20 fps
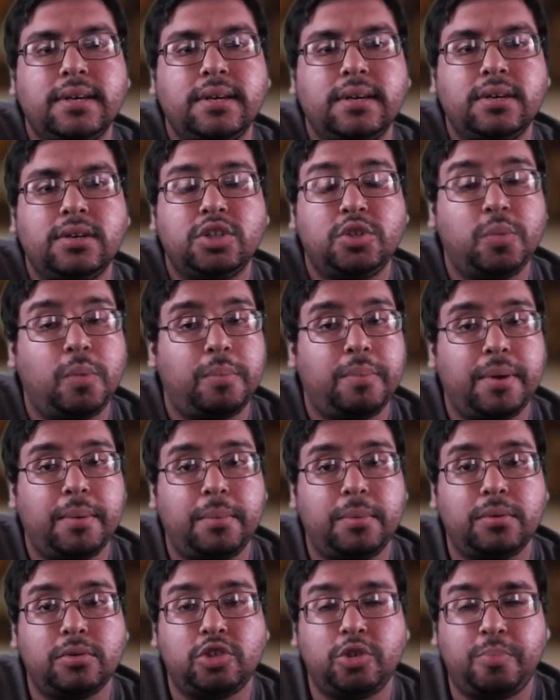She won't be
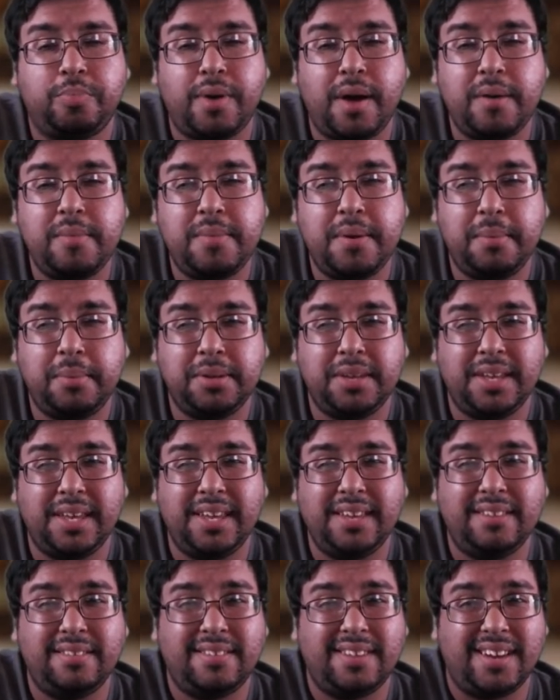able. She'll probably be able to
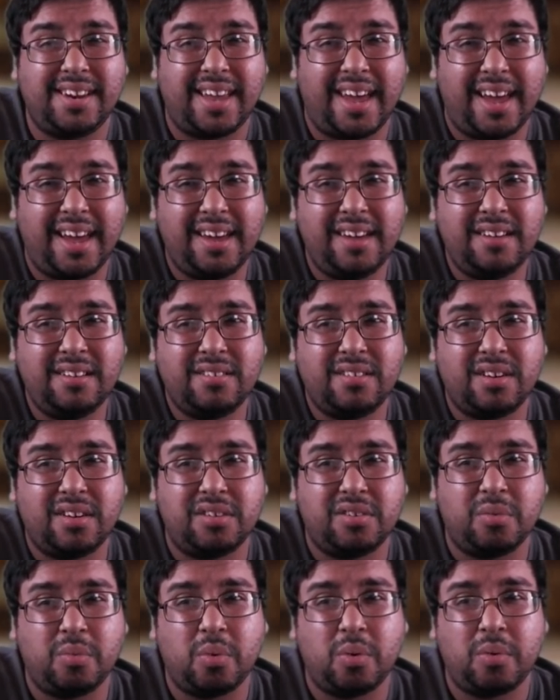eat today because
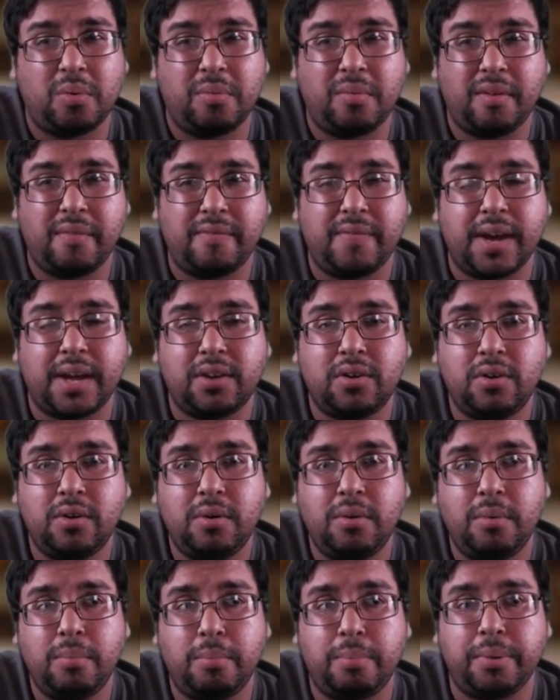it won't affect her.
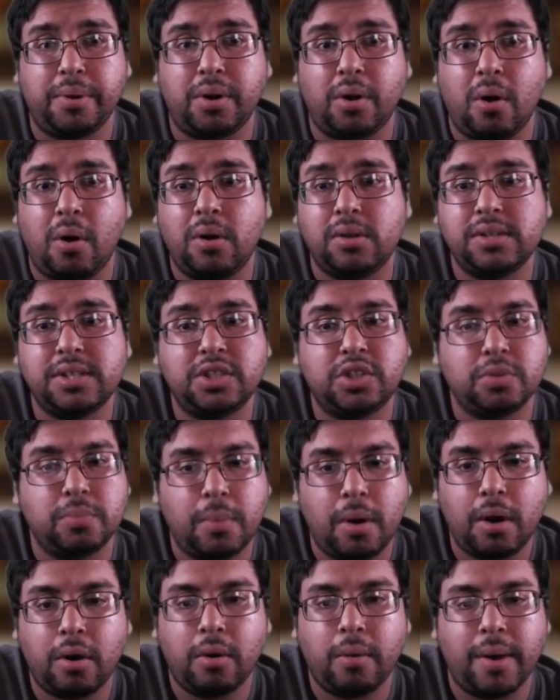But all day
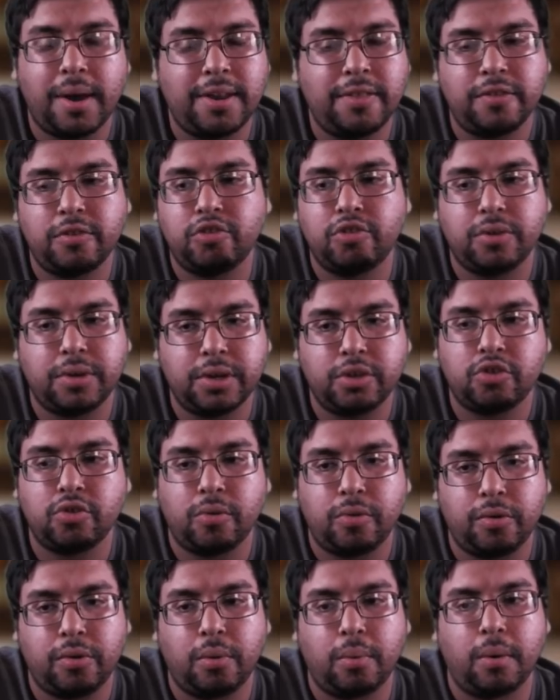tomorrow, anything she'll eat, she'll
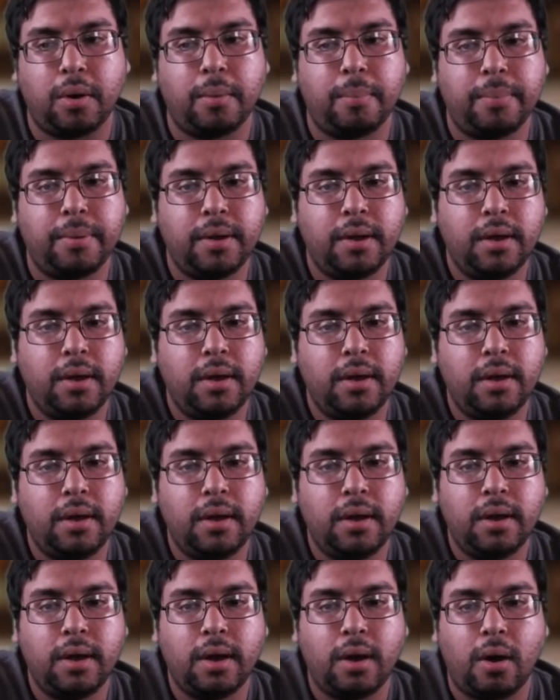throw up.
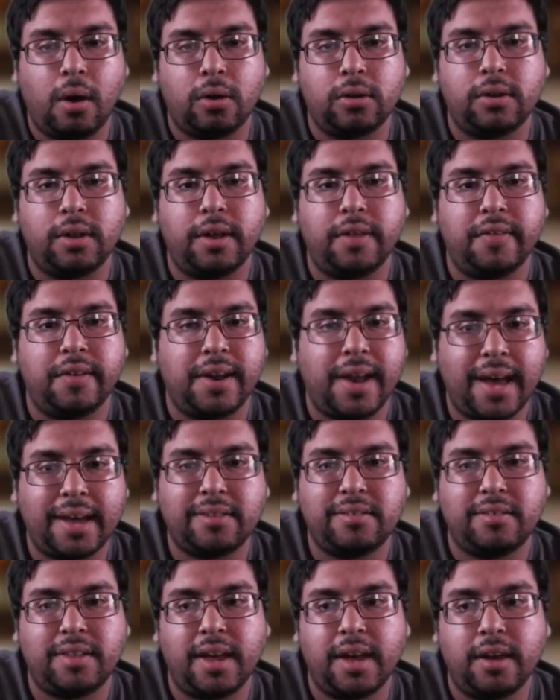All day the
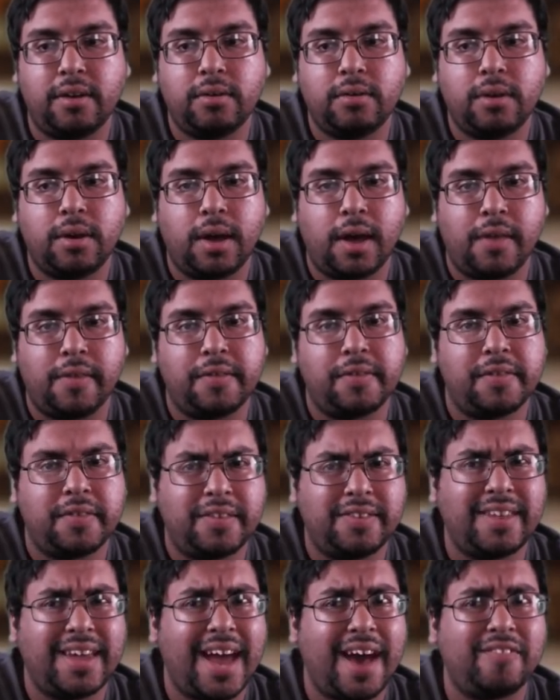next day, and the
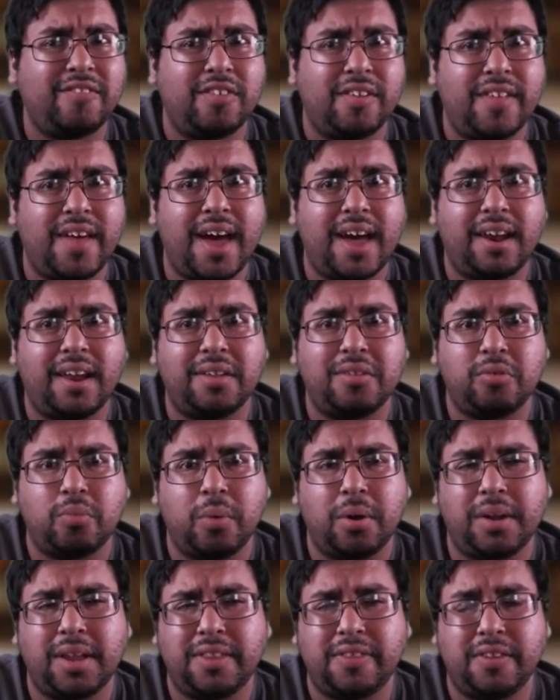day after that as
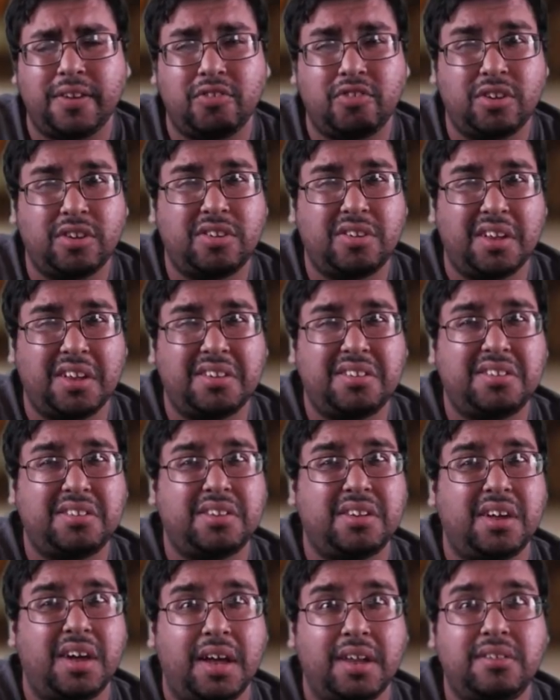well. I think it's it's
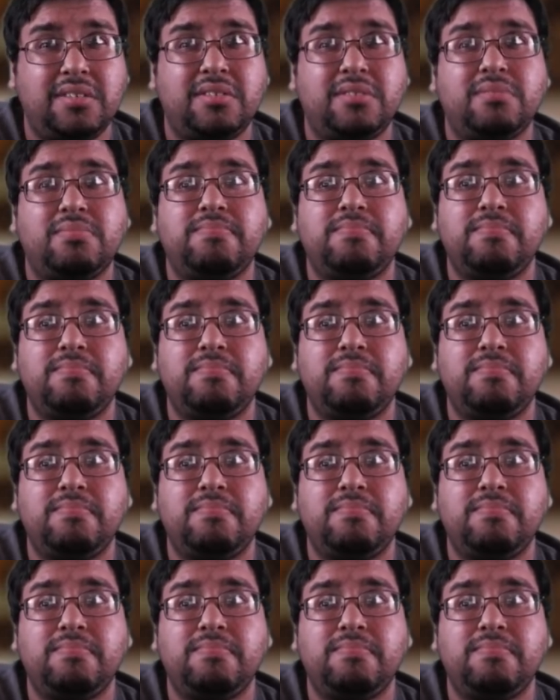it's